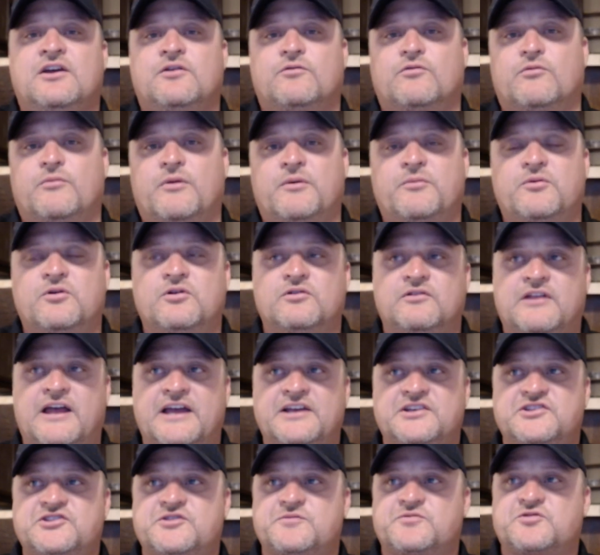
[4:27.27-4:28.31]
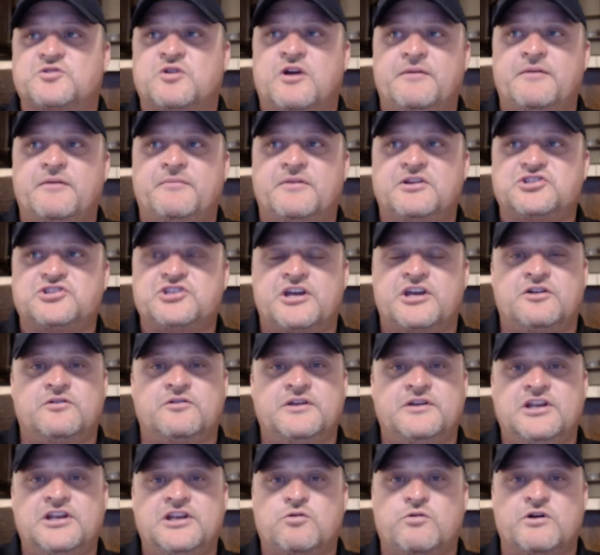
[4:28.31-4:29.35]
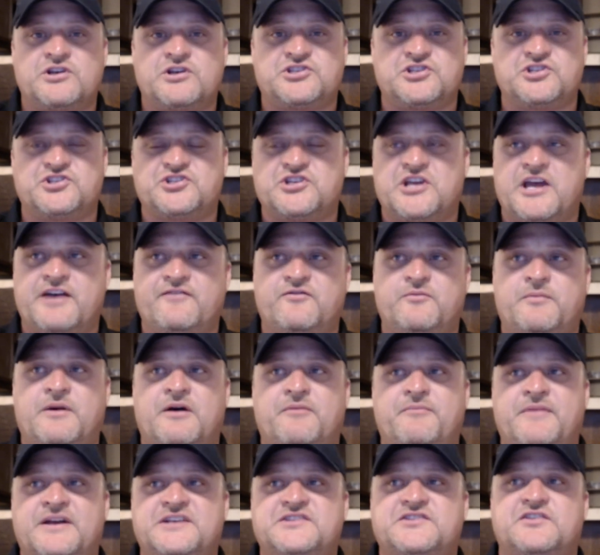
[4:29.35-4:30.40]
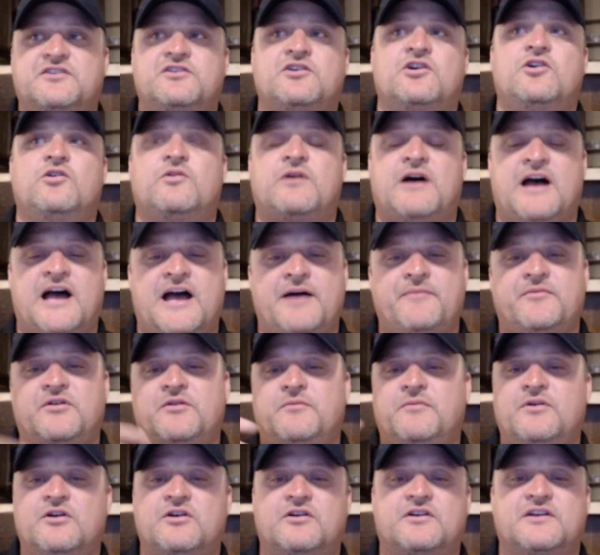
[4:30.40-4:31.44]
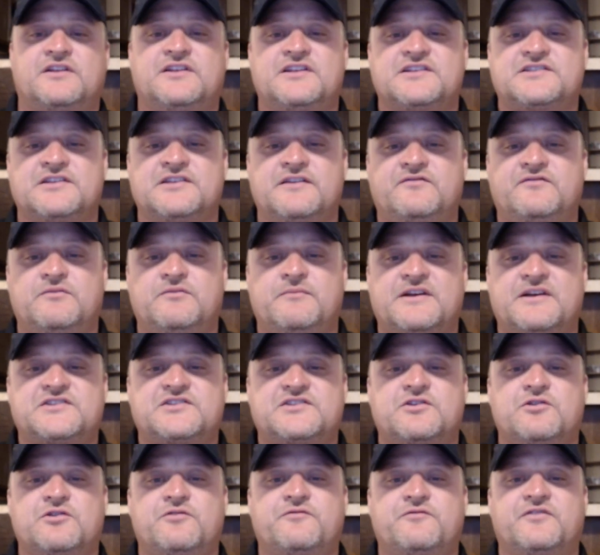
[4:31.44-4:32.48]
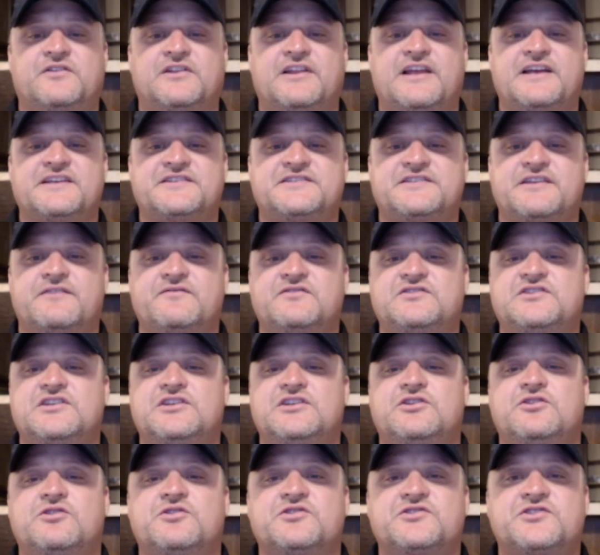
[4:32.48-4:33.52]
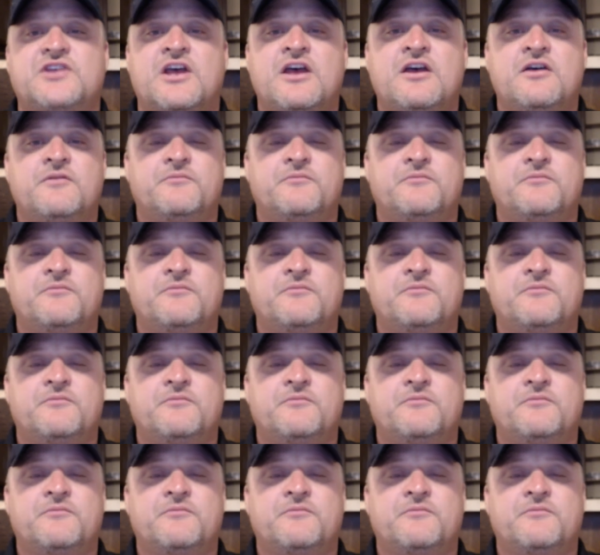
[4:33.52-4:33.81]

Remember, like, subscribe my channel. Any questions you have about Mexico, I'm an American that's lived in Mexico for the last 17 years.